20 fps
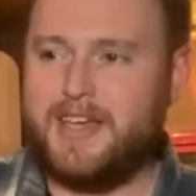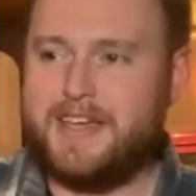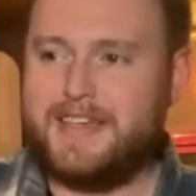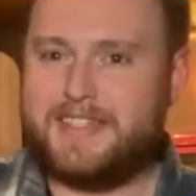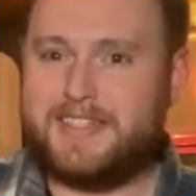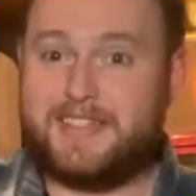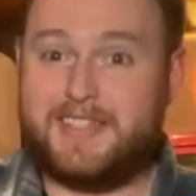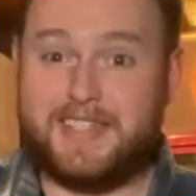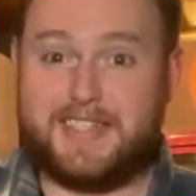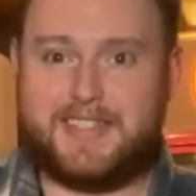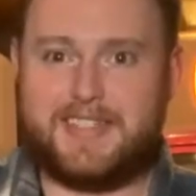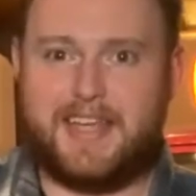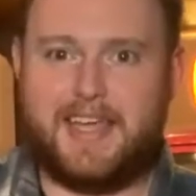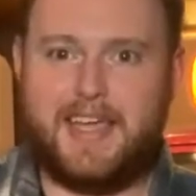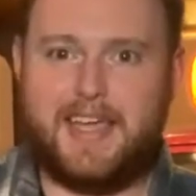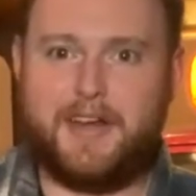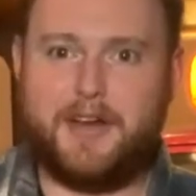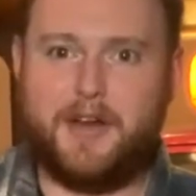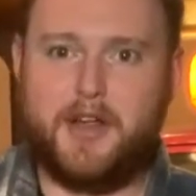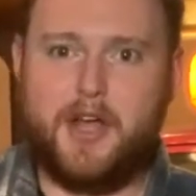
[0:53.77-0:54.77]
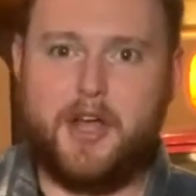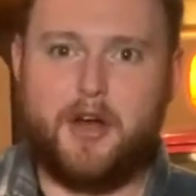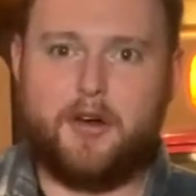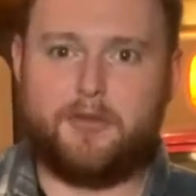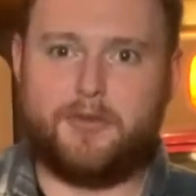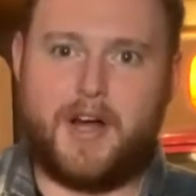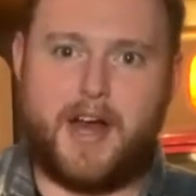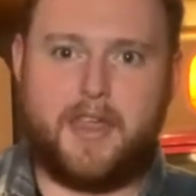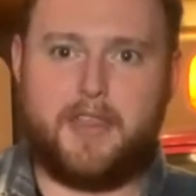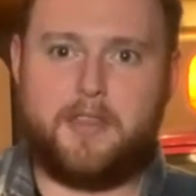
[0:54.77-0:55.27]
sticks to it
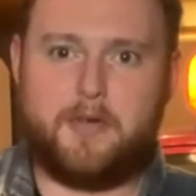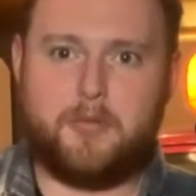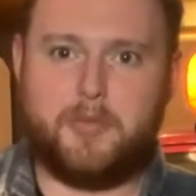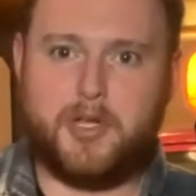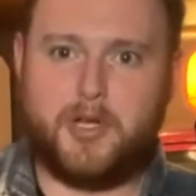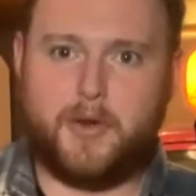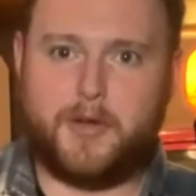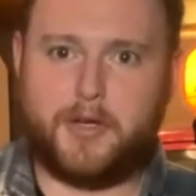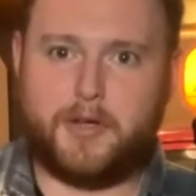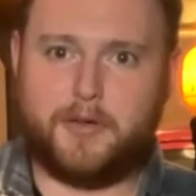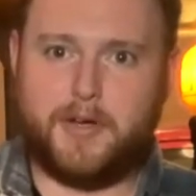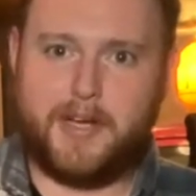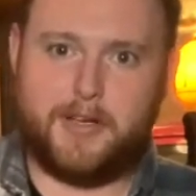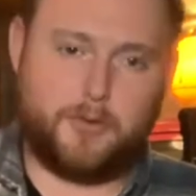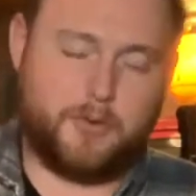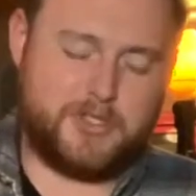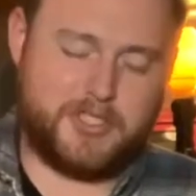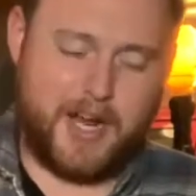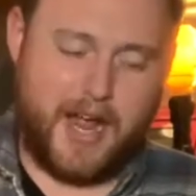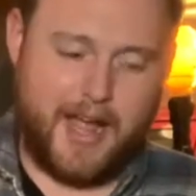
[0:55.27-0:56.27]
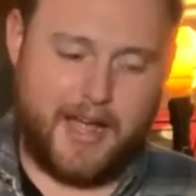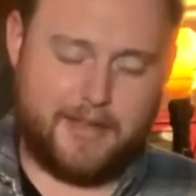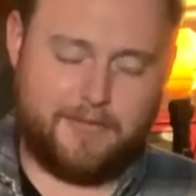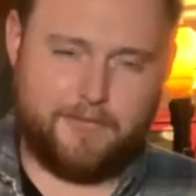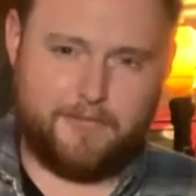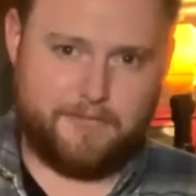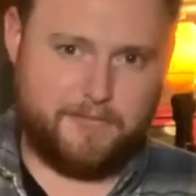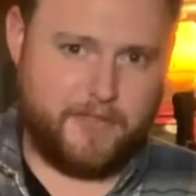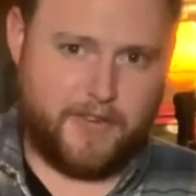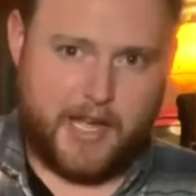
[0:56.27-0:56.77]
rather than blowing around, which I
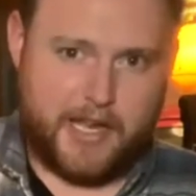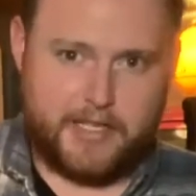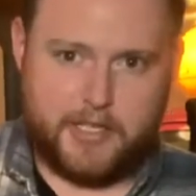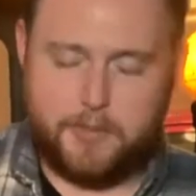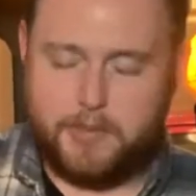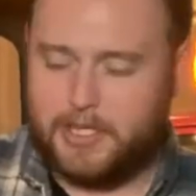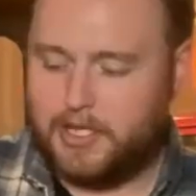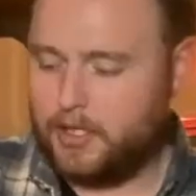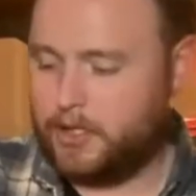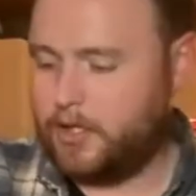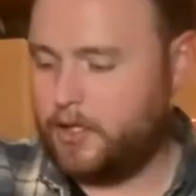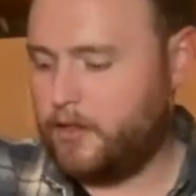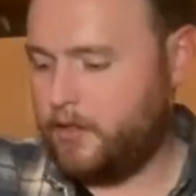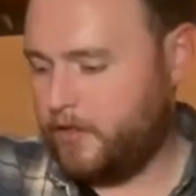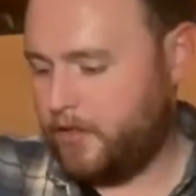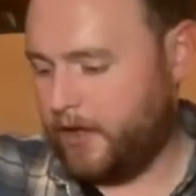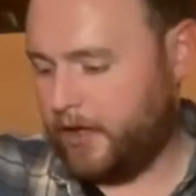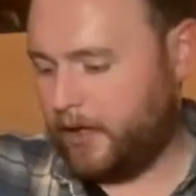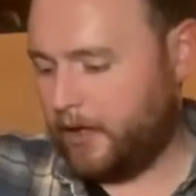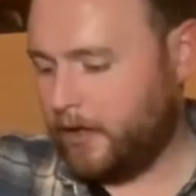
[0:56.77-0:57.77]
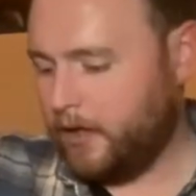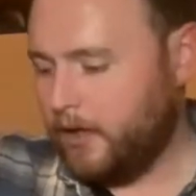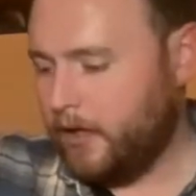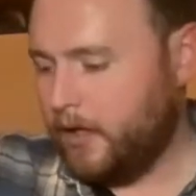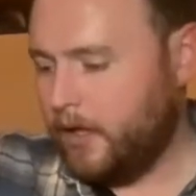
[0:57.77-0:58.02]
find to be a good thing.